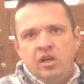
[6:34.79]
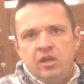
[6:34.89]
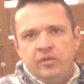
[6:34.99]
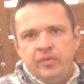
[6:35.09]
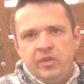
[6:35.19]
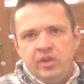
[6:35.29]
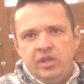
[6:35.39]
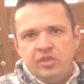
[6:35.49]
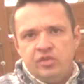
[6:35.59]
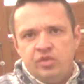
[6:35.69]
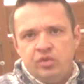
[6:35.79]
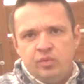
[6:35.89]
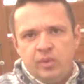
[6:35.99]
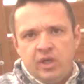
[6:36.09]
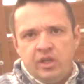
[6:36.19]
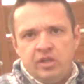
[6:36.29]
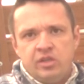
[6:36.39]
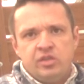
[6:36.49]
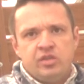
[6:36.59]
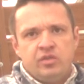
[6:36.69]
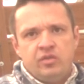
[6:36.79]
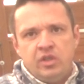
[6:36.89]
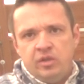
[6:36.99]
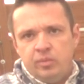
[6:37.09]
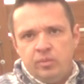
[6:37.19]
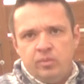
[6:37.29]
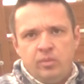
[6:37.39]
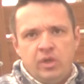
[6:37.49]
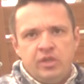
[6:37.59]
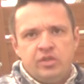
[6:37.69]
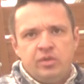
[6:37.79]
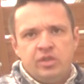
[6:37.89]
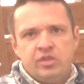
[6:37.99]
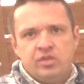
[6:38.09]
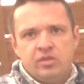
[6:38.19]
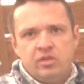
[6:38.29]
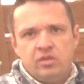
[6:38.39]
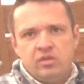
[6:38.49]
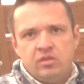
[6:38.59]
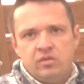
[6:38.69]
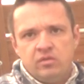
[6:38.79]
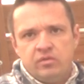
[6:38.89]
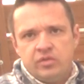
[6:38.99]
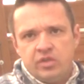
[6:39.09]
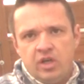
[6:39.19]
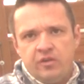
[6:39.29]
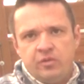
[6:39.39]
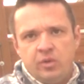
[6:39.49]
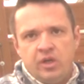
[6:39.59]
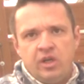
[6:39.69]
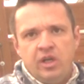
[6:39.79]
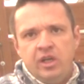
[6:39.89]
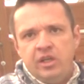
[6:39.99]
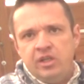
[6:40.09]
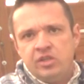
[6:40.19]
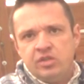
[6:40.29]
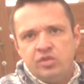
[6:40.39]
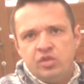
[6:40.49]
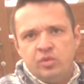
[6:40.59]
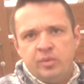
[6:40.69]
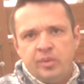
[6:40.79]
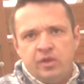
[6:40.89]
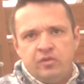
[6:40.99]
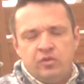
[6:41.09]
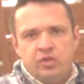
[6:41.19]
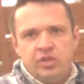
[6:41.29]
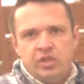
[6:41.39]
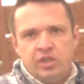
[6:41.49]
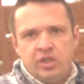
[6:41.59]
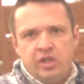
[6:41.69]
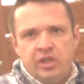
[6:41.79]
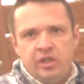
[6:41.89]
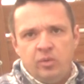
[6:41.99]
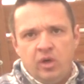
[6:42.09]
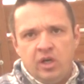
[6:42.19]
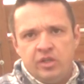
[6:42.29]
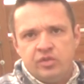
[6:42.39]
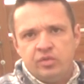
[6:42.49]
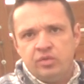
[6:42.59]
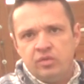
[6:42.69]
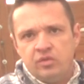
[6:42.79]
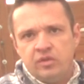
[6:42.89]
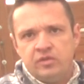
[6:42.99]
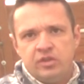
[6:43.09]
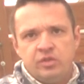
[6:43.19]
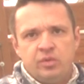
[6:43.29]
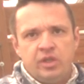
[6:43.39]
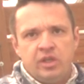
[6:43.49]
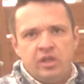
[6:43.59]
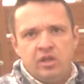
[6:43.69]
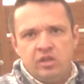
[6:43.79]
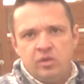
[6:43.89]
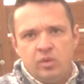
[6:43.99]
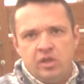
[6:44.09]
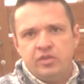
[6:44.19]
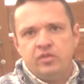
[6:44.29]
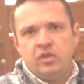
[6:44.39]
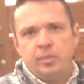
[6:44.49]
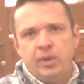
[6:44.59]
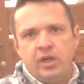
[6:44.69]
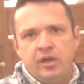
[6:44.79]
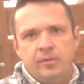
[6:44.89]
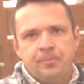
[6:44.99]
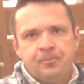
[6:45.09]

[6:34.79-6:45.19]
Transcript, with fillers: Um, these two miners running BraiinsOS software, each consumed about 1480 watts, or roughly 2900 watts for the pair.